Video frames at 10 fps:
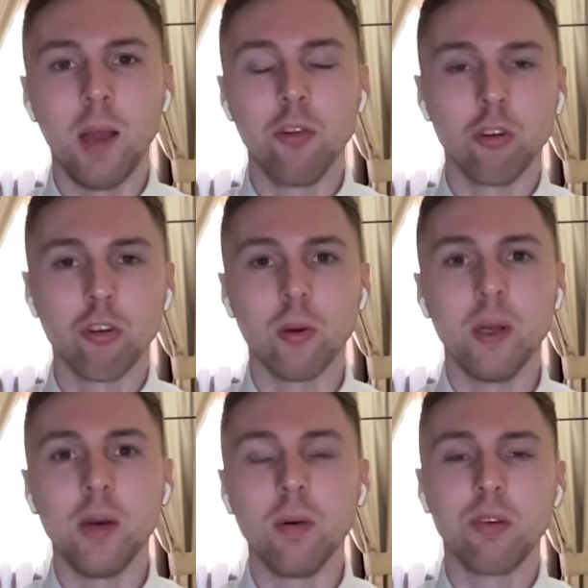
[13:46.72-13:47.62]
John Joe
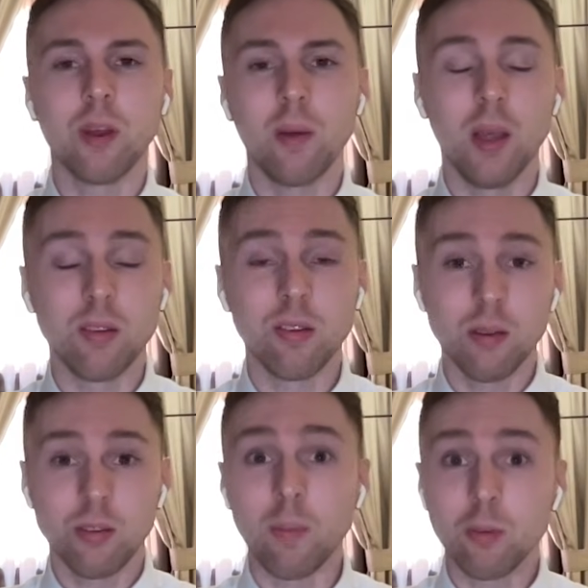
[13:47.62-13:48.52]
O'Neill has
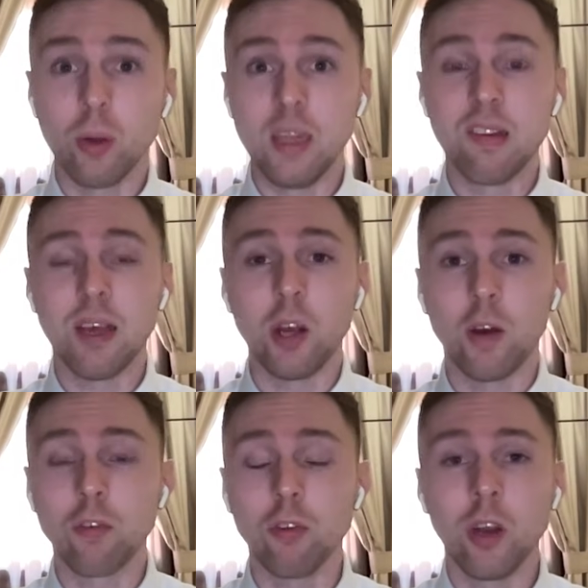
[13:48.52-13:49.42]
subsequently said
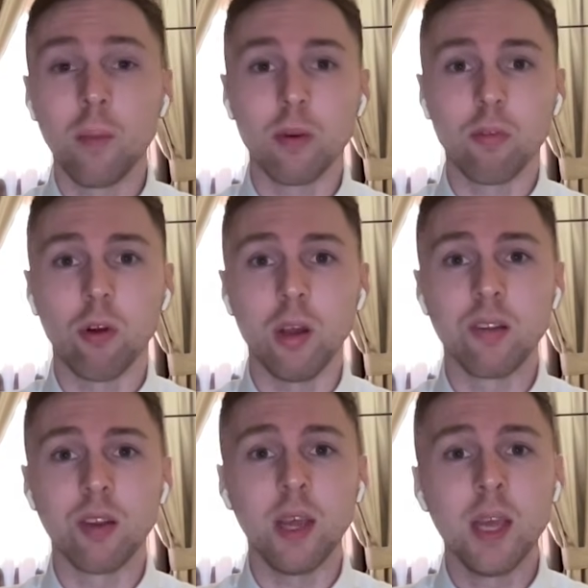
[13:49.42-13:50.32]
after a number of
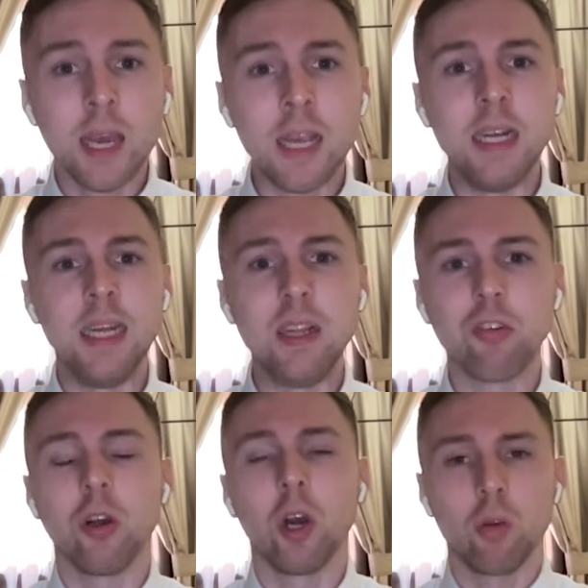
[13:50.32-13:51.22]
runs that he
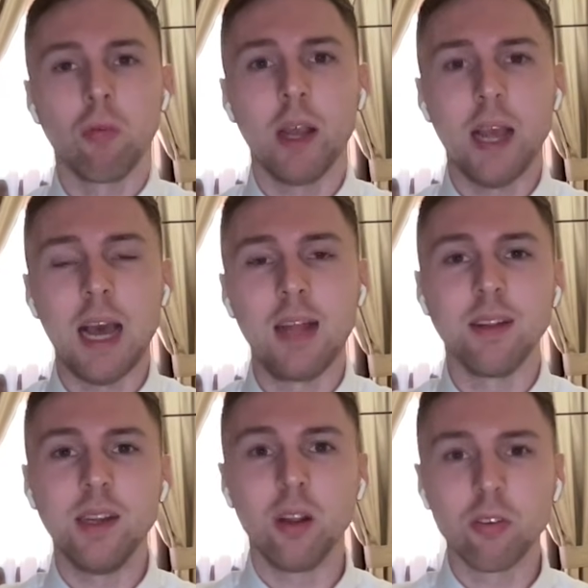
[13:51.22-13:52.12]
needs to go
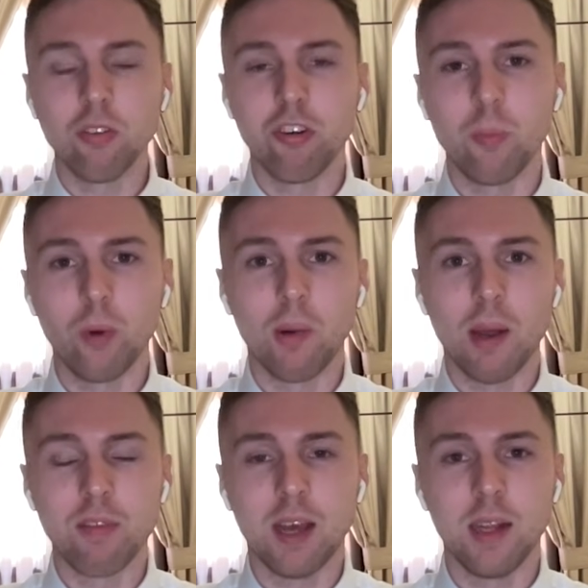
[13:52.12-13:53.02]
right-handed. He doesn't jump well
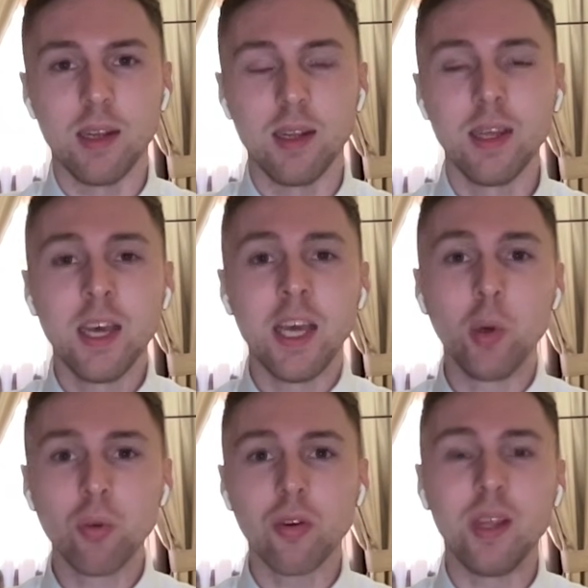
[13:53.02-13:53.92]
left-handed. He
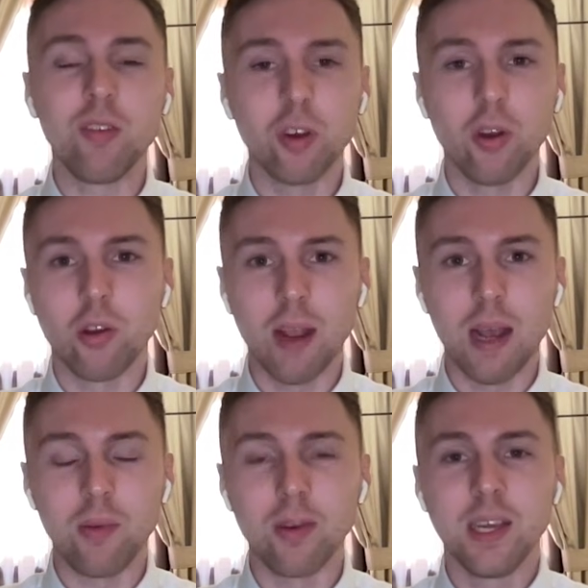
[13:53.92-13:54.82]
also needs good
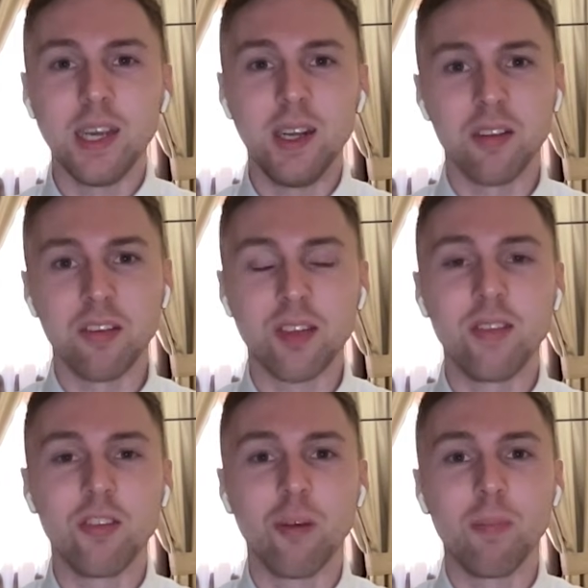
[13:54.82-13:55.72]
ground. He doesn't
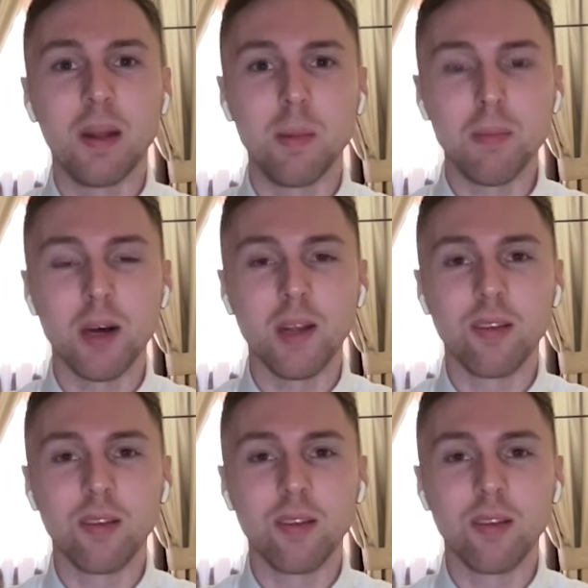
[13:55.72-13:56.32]
tend to jump out of the mud.